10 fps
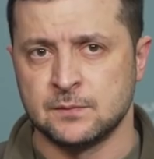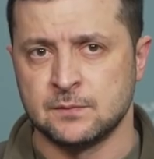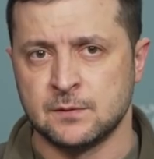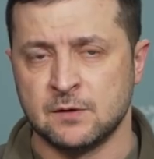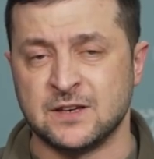You
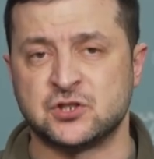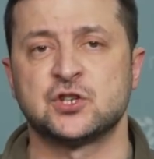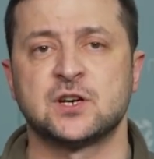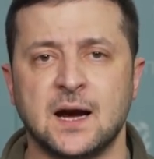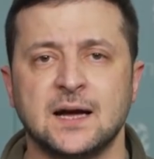will not
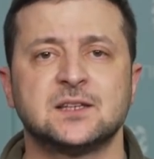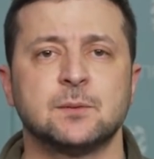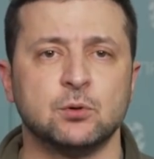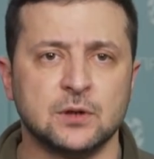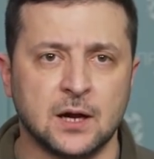hide
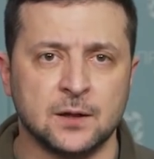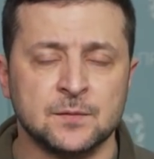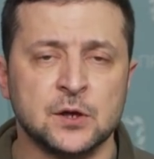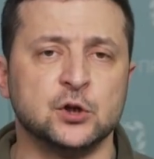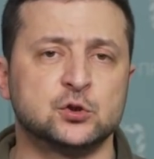from more
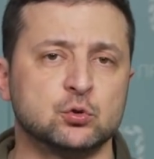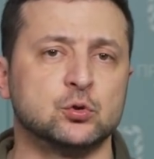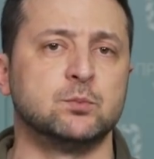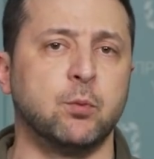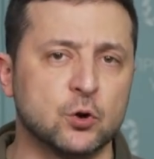massacre
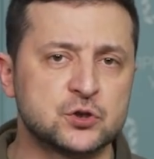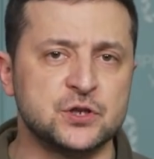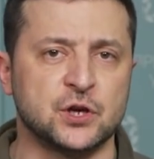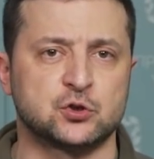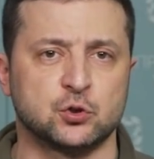in
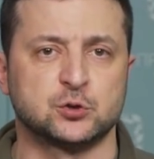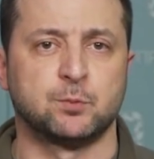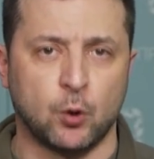Ukraine.